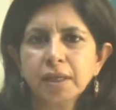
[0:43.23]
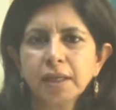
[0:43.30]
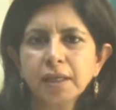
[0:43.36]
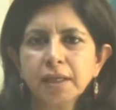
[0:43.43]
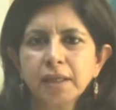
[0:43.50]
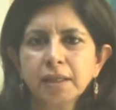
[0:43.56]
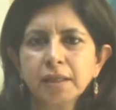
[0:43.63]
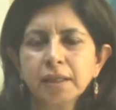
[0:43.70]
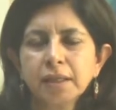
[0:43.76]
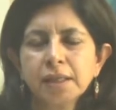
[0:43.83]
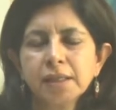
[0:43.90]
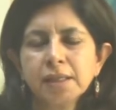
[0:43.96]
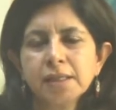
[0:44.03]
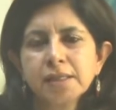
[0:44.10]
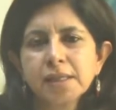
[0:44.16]
And
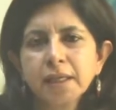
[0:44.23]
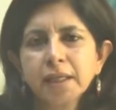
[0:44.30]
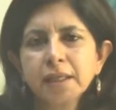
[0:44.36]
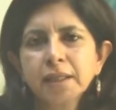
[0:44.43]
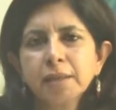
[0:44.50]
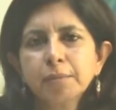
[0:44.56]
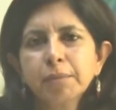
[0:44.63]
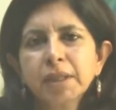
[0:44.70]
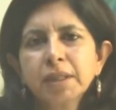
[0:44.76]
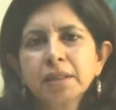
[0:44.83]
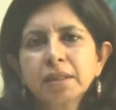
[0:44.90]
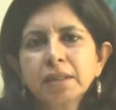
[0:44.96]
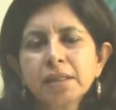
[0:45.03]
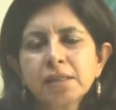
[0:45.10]
second thing, myth